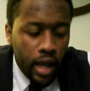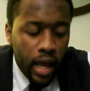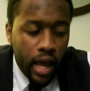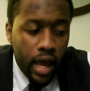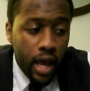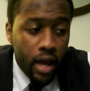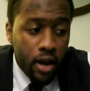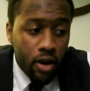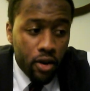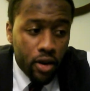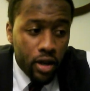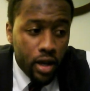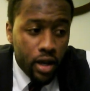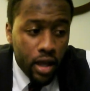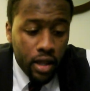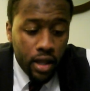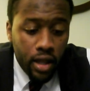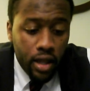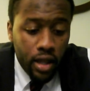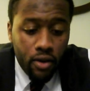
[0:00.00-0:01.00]

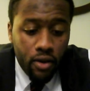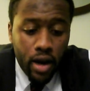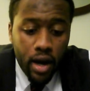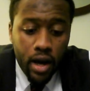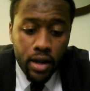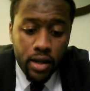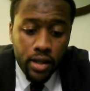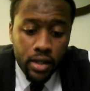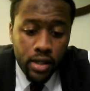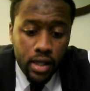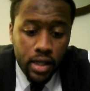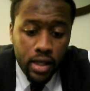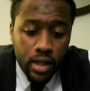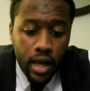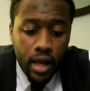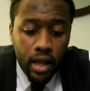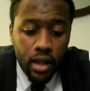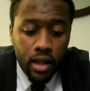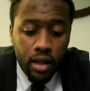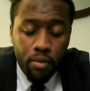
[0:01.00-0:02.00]
another level, I
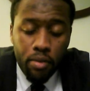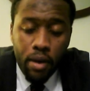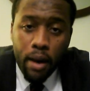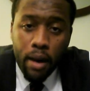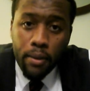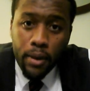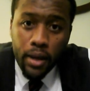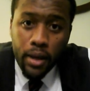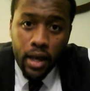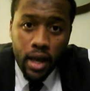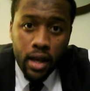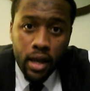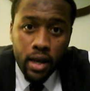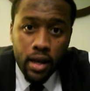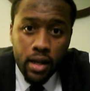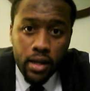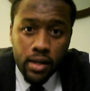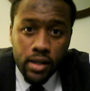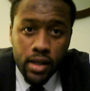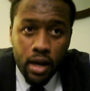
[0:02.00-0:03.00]
understand the
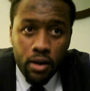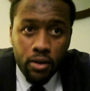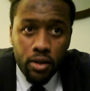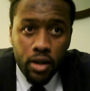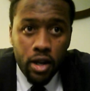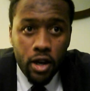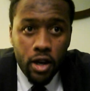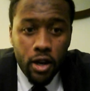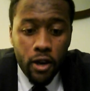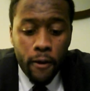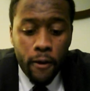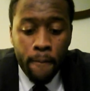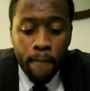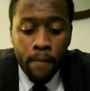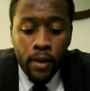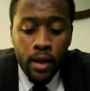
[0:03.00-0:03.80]
propaganda that's out there,